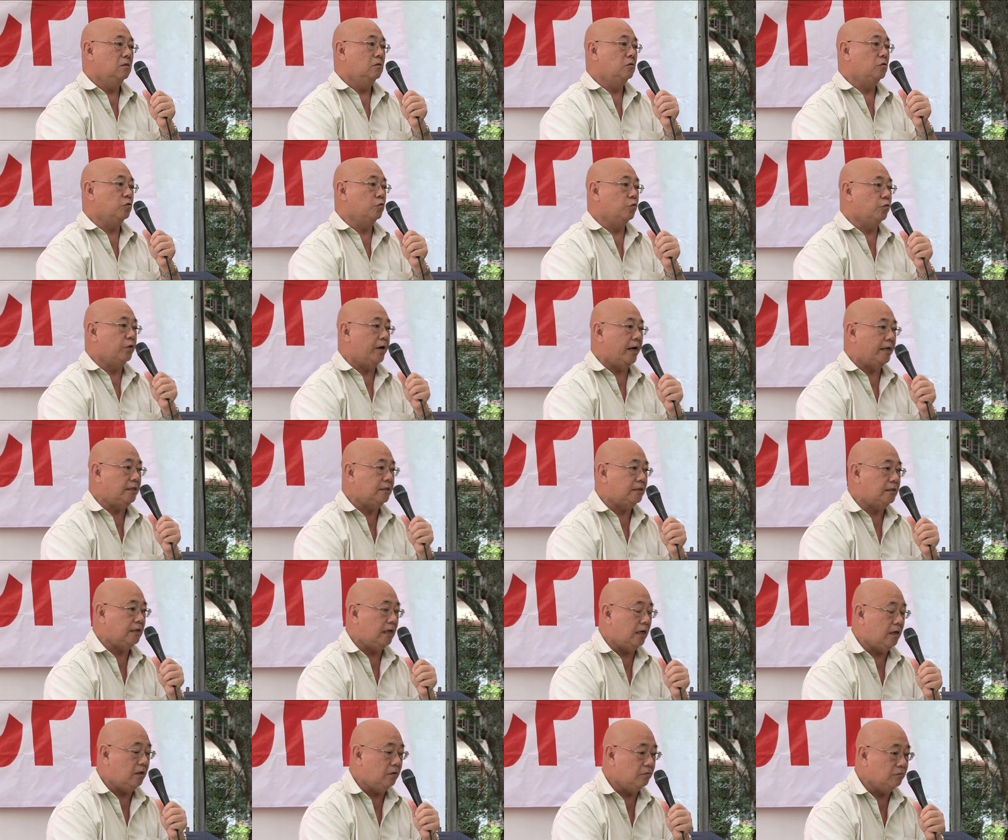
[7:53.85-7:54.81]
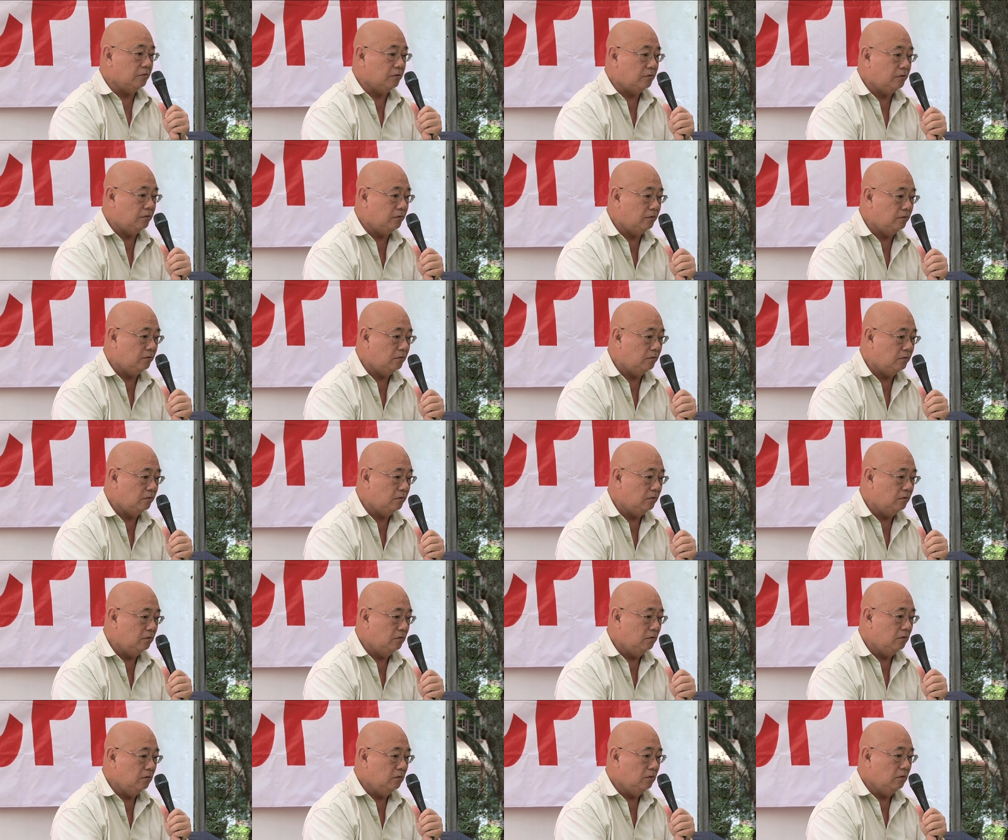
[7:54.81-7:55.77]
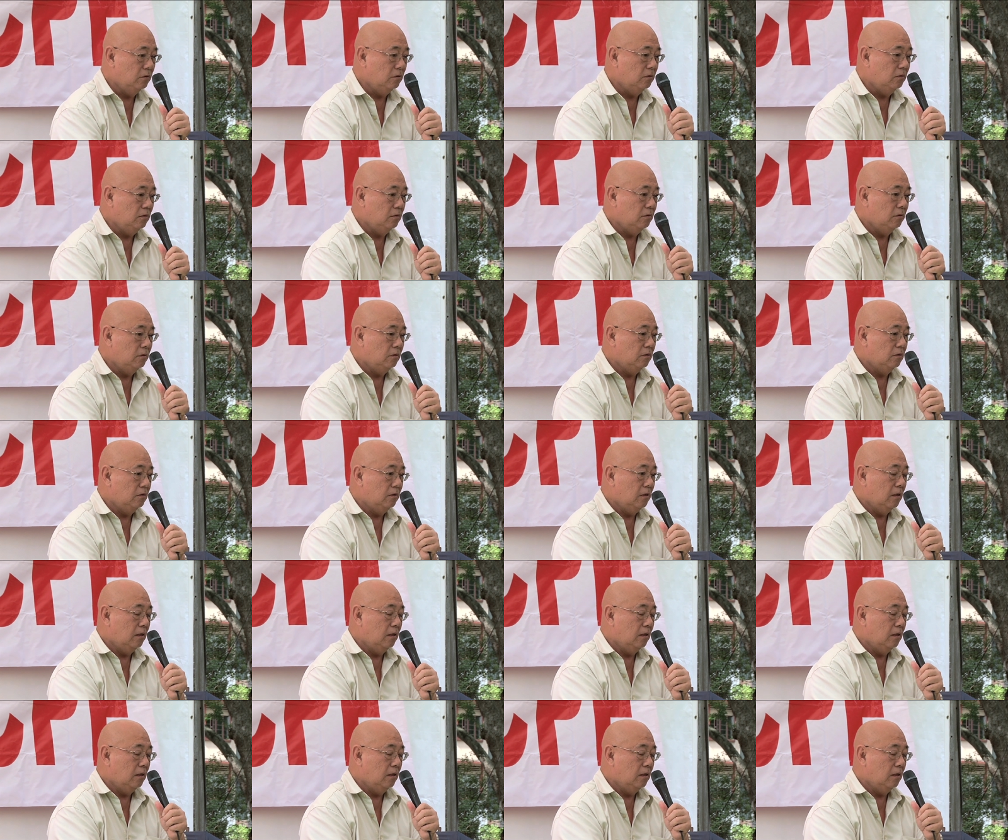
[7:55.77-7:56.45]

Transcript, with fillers: to rent out. Uh,